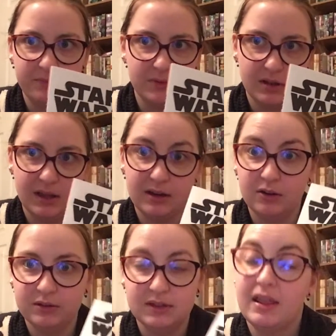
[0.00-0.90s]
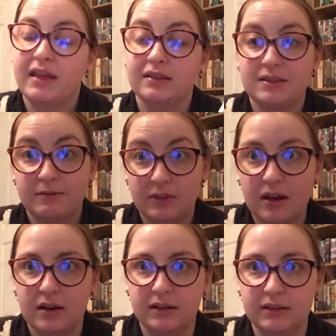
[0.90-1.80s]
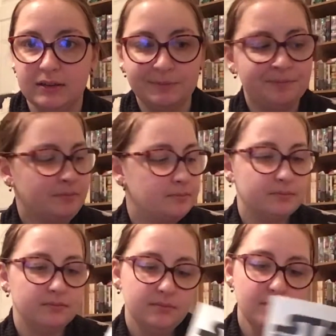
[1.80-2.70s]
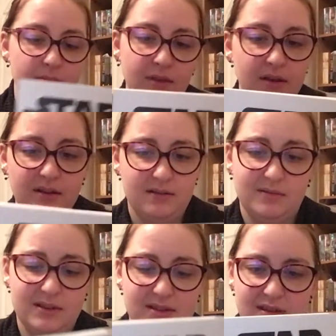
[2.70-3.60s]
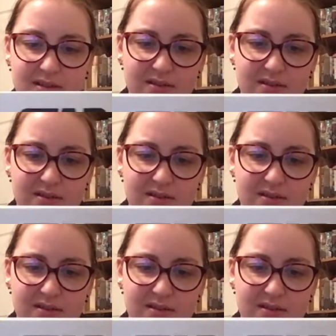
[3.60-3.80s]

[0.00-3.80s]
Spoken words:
little odds and ends of yarn, because